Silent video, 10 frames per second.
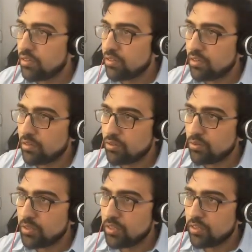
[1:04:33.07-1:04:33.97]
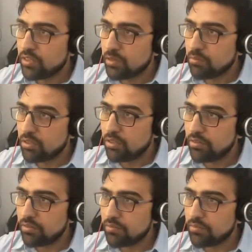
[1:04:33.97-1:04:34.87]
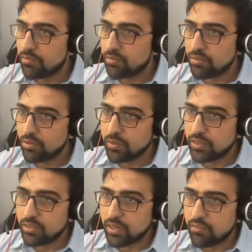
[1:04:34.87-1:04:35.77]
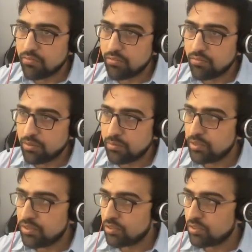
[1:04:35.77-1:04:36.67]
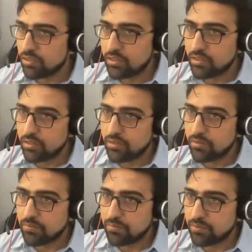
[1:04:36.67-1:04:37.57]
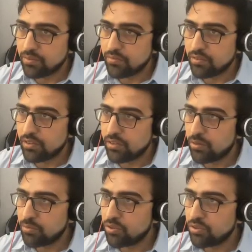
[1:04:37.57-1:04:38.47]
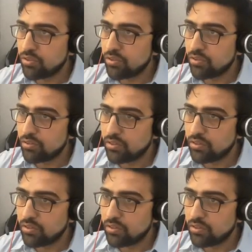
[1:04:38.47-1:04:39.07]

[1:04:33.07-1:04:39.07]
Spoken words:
You mean in the table? You might have missed one option.